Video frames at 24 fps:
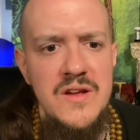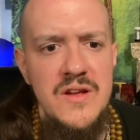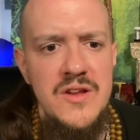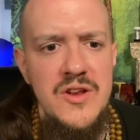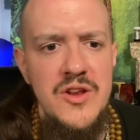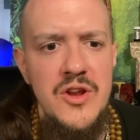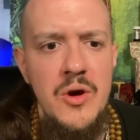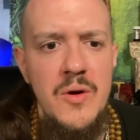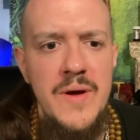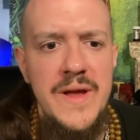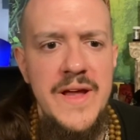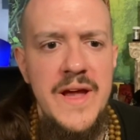
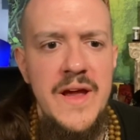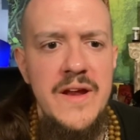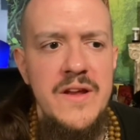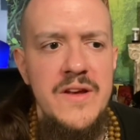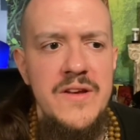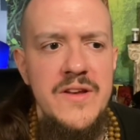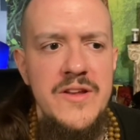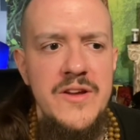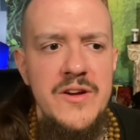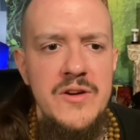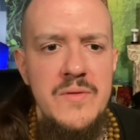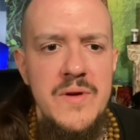knowing how to
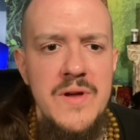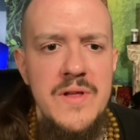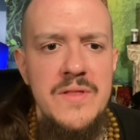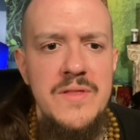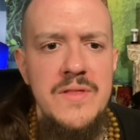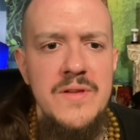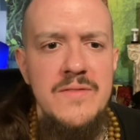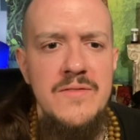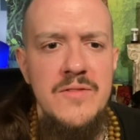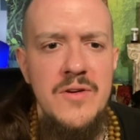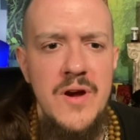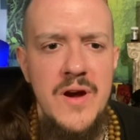deal with
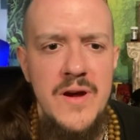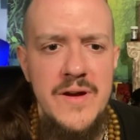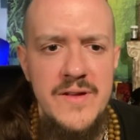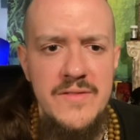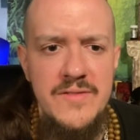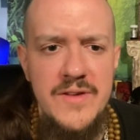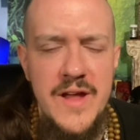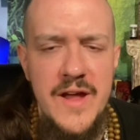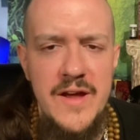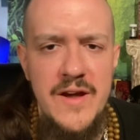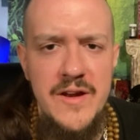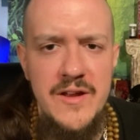a variety of
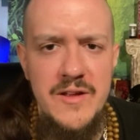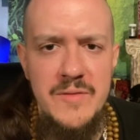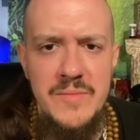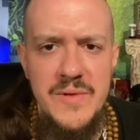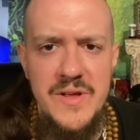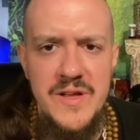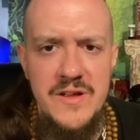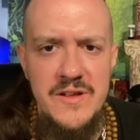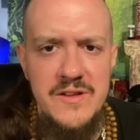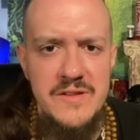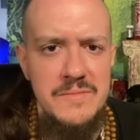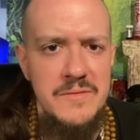chaotic
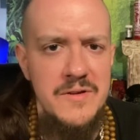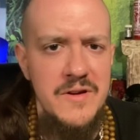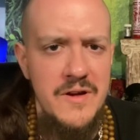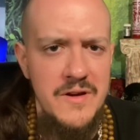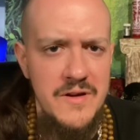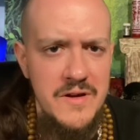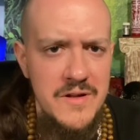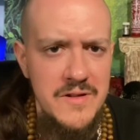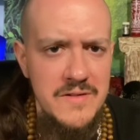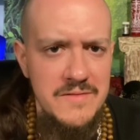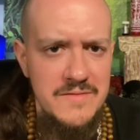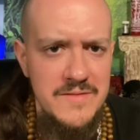beings, but not
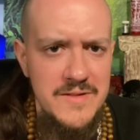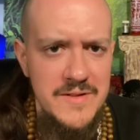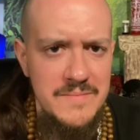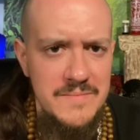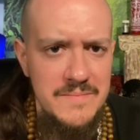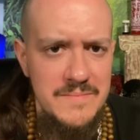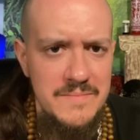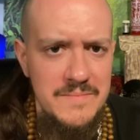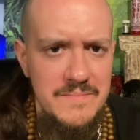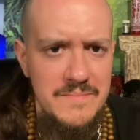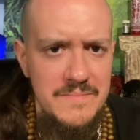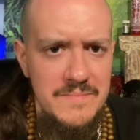all of them.
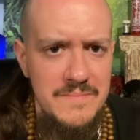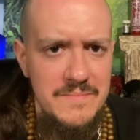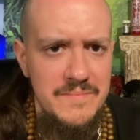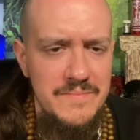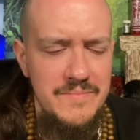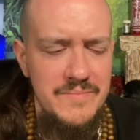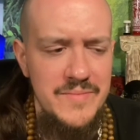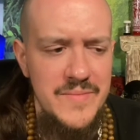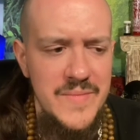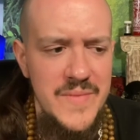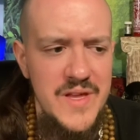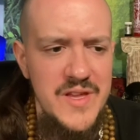
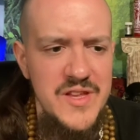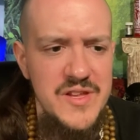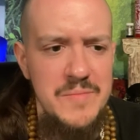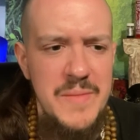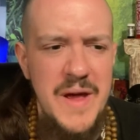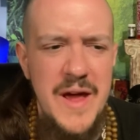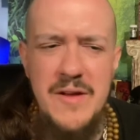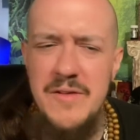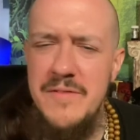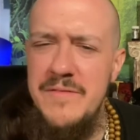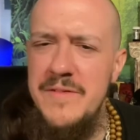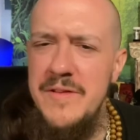His
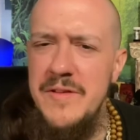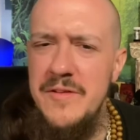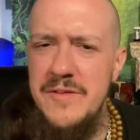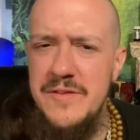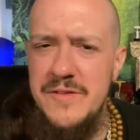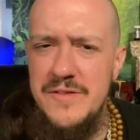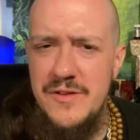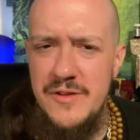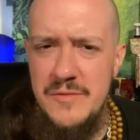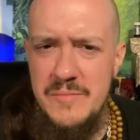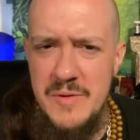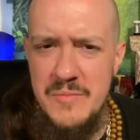battlefield is
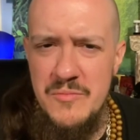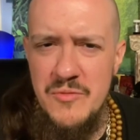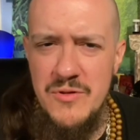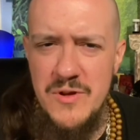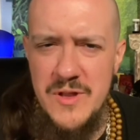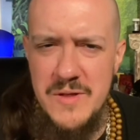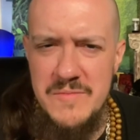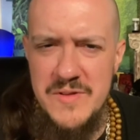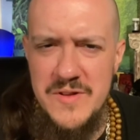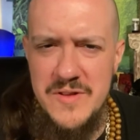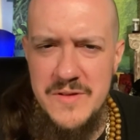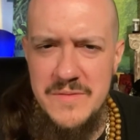a little bit more
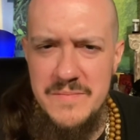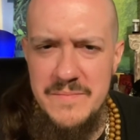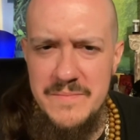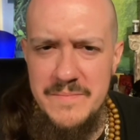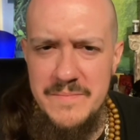limited.